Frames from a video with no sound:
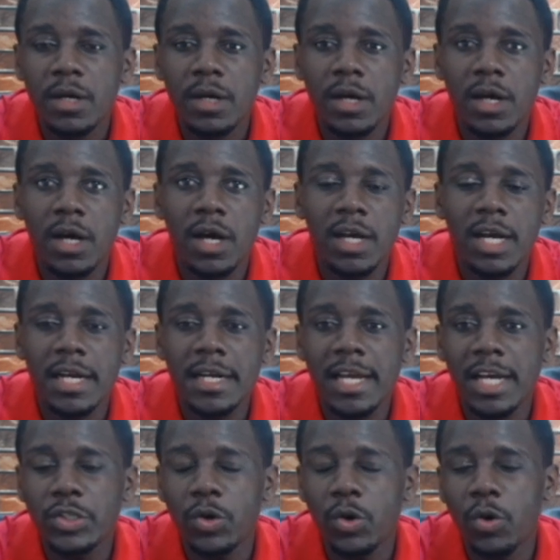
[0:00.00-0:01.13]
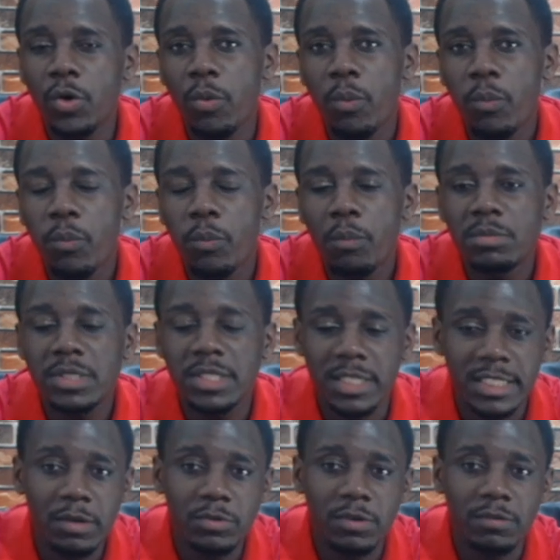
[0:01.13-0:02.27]
Garnacho, 6
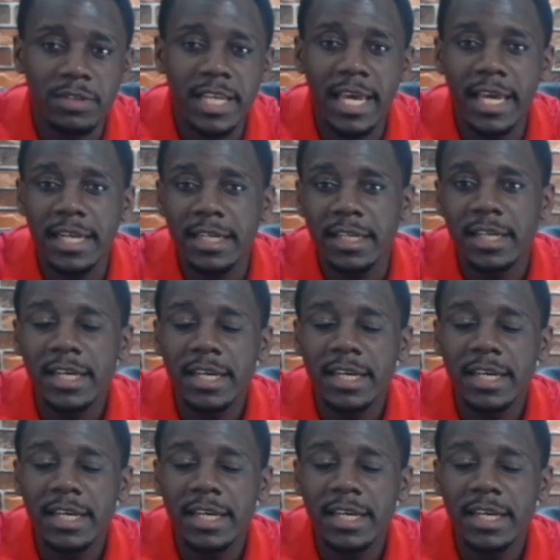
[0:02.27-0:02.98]
out of 10.